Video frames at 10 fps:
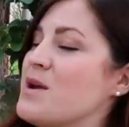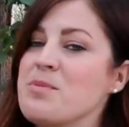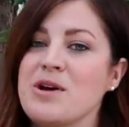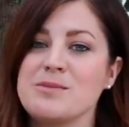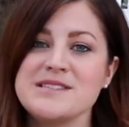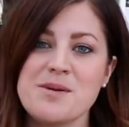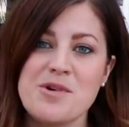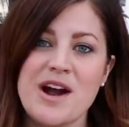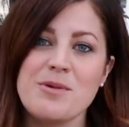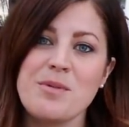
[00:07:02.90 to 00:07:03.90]
want to put them
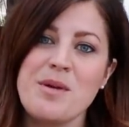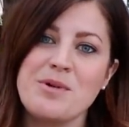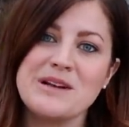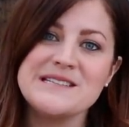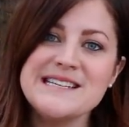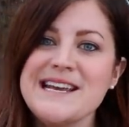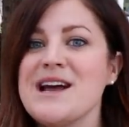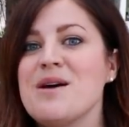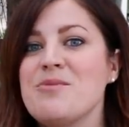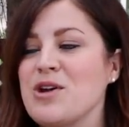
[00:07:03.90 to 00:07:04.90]
somewhere where people can see
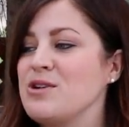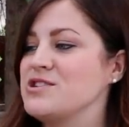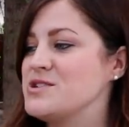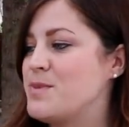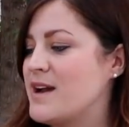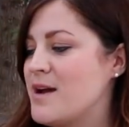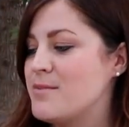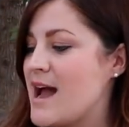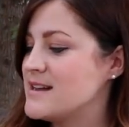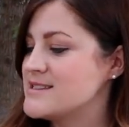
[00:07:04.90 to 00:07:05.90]
them, where you can just pick
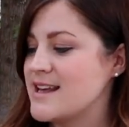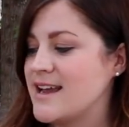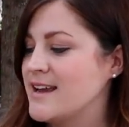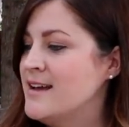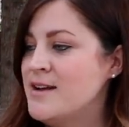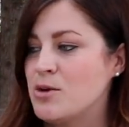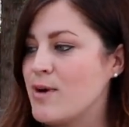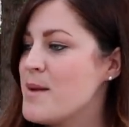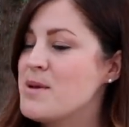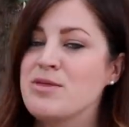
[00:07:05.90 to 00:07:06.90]
them as they
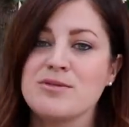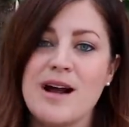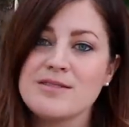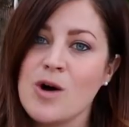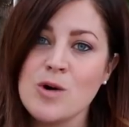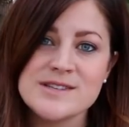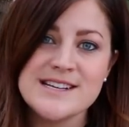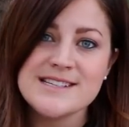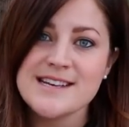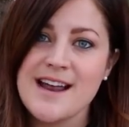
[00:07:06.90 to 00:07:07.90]
ripen throughout the whole
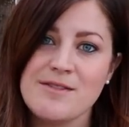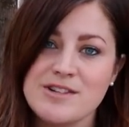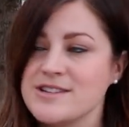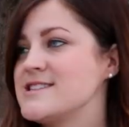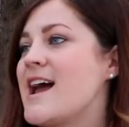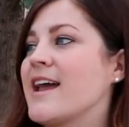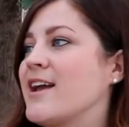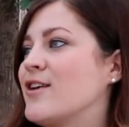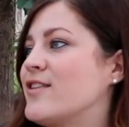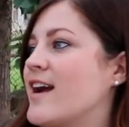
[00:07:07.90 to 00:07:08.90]
season, have a little snack
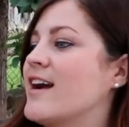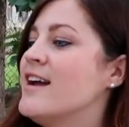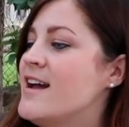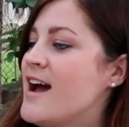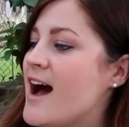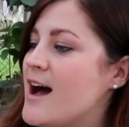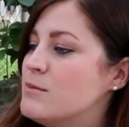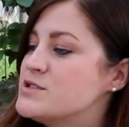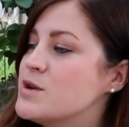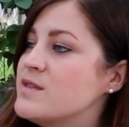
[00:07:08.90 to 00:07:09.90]
here or there.
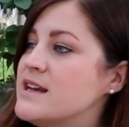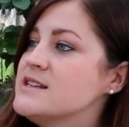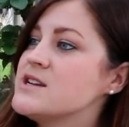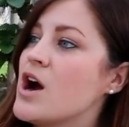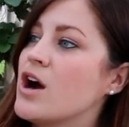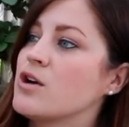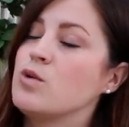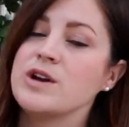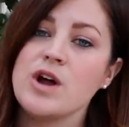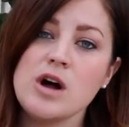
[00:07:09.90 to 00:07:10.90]
Um, so these are
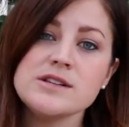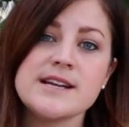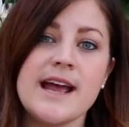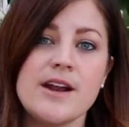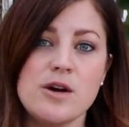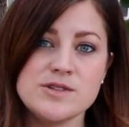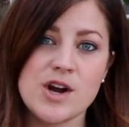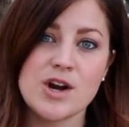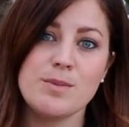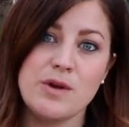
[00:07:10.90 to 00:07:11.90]
Quinault and
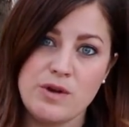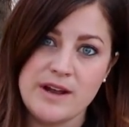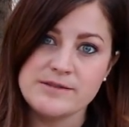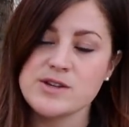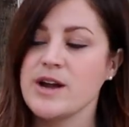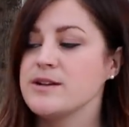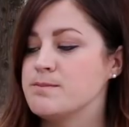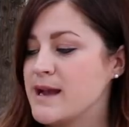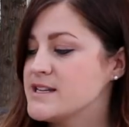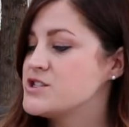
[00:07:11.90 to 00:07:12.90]
Ozark Beauty. So I
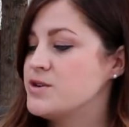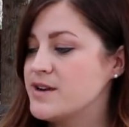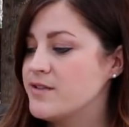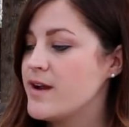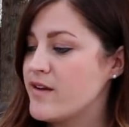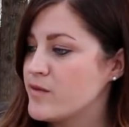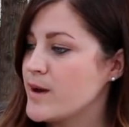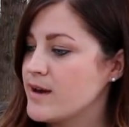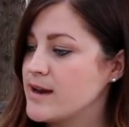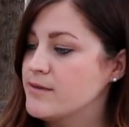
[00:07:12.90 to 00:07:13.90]
mixed two different
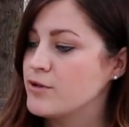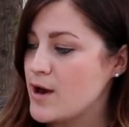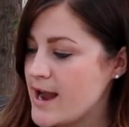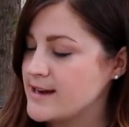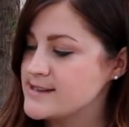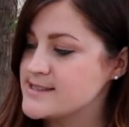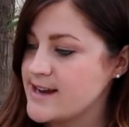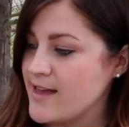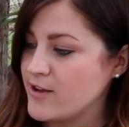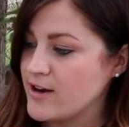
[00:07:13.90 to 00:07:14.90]
everbearing varieties
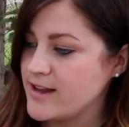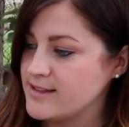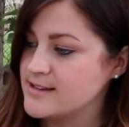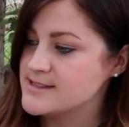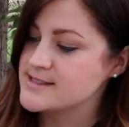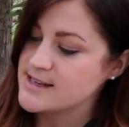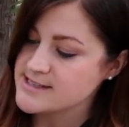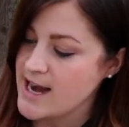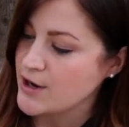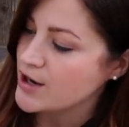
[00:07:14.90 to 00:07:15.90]
together in this
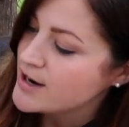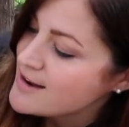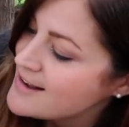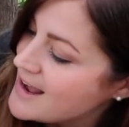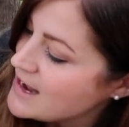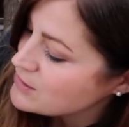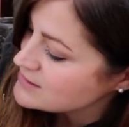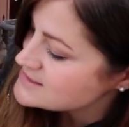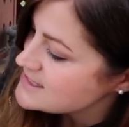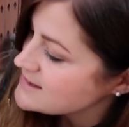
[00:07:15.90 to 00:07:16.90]
container. And you
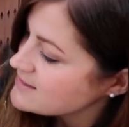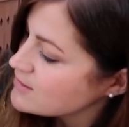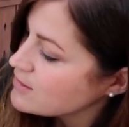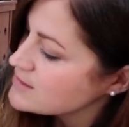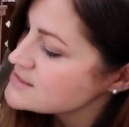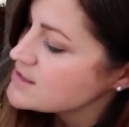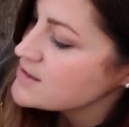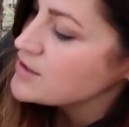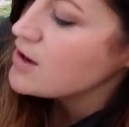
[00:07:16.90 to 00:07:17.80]
can see that they're already starting to